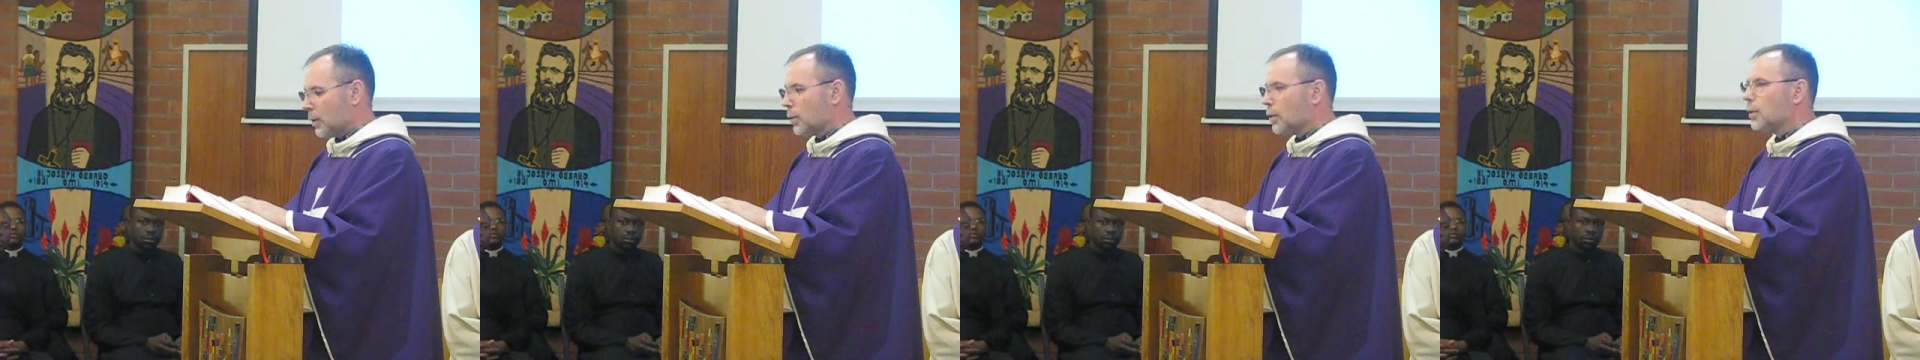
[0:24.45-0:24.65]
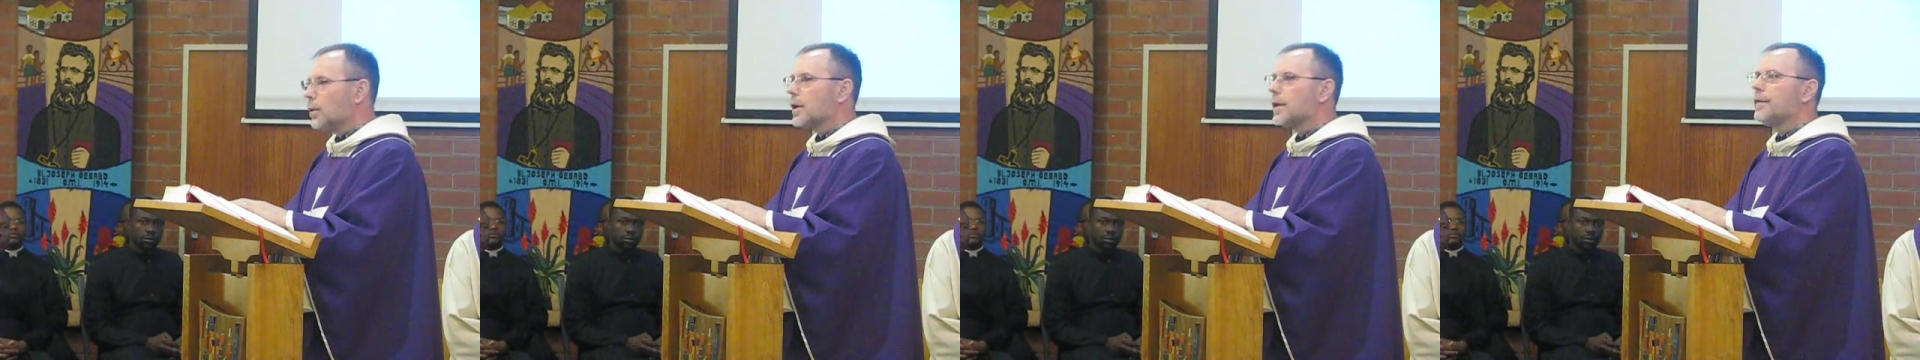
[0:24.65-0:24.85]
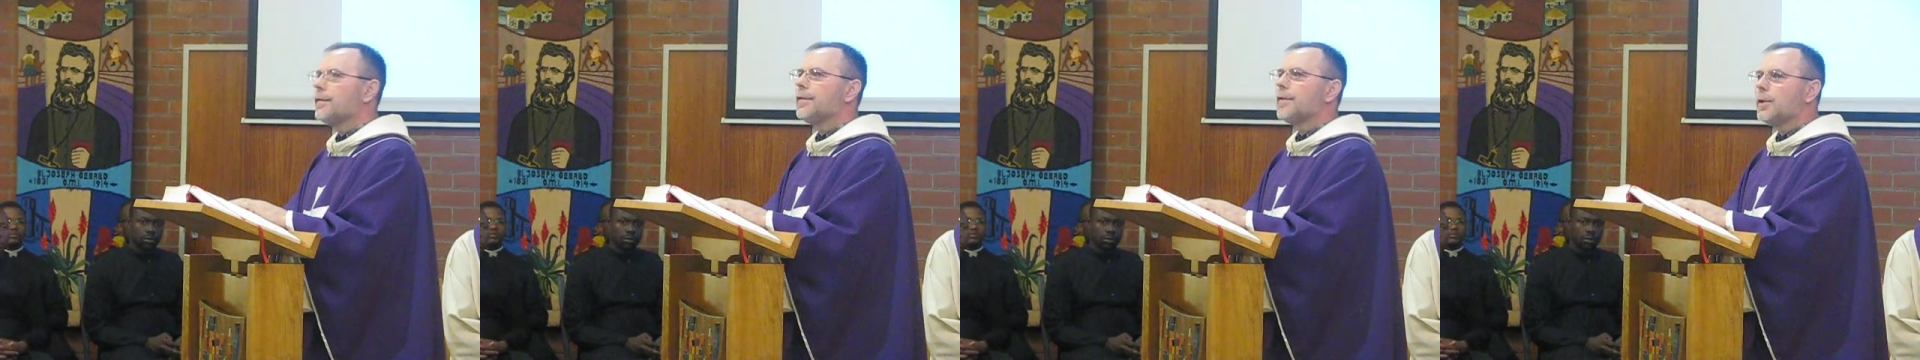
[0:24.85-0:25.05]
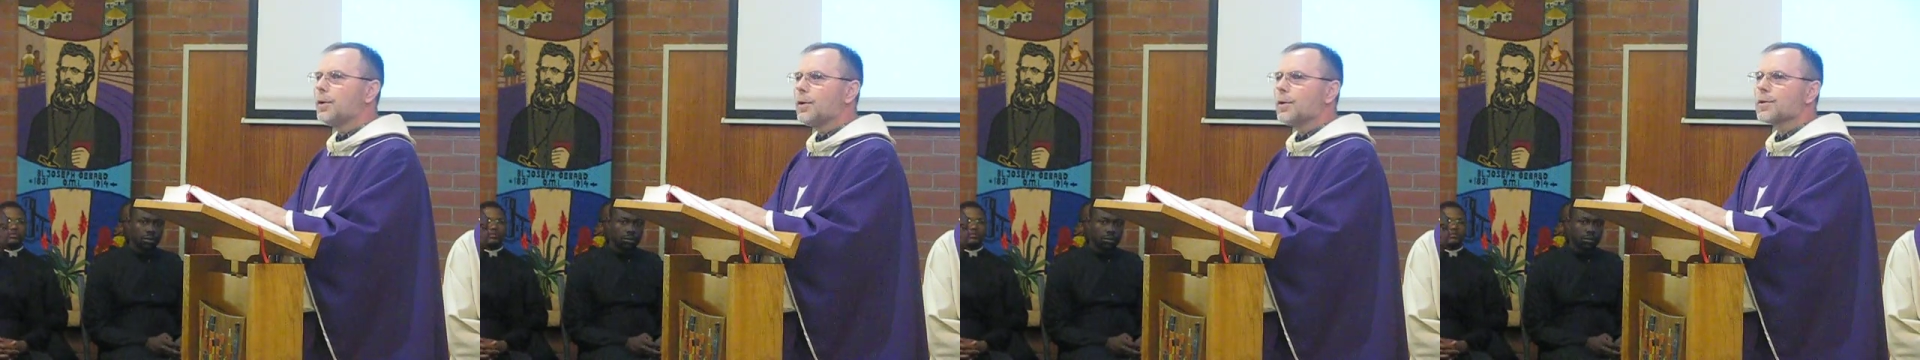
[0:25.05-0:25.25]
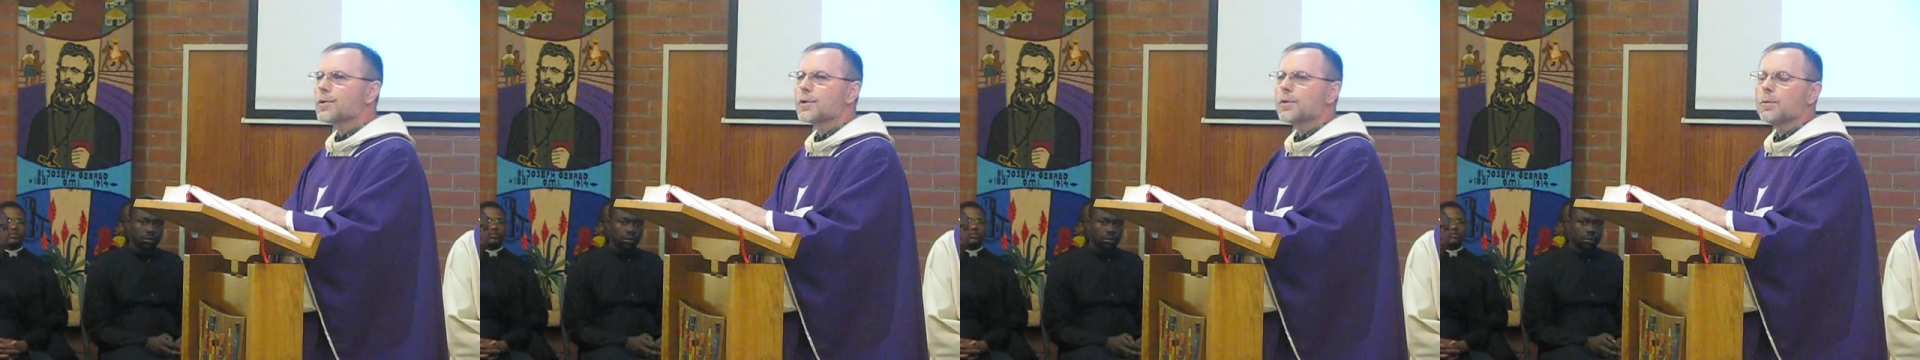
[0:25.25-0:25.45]
who
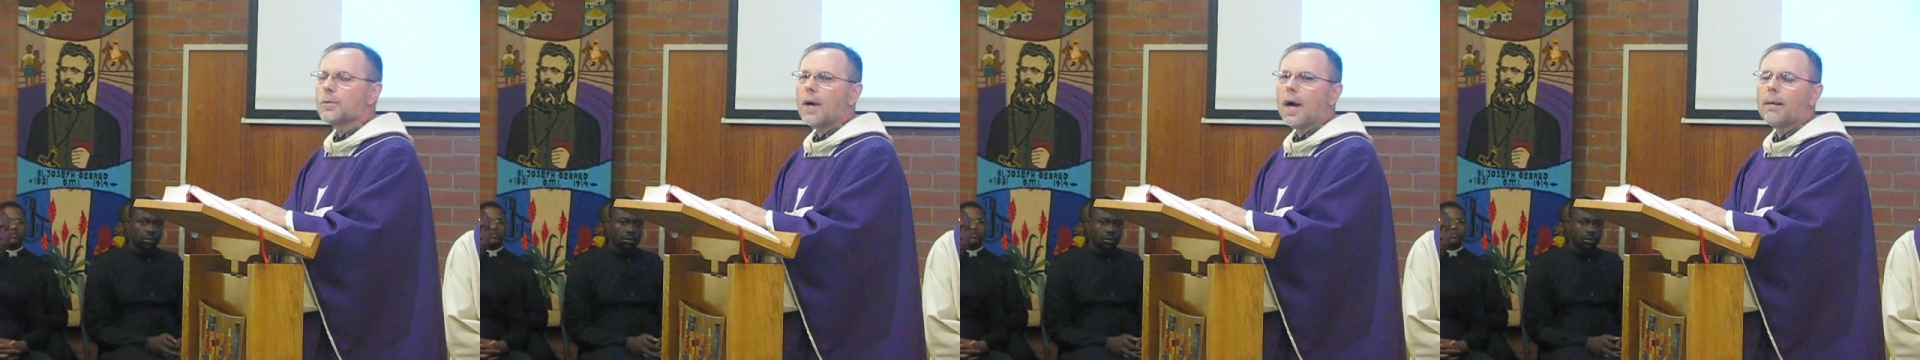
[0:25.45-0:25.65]
refused to